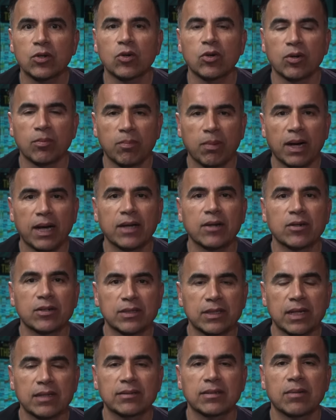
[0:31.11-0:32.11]
or buy a
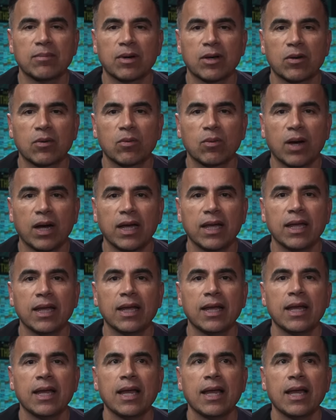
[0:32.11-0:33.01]
Tesla Model Y,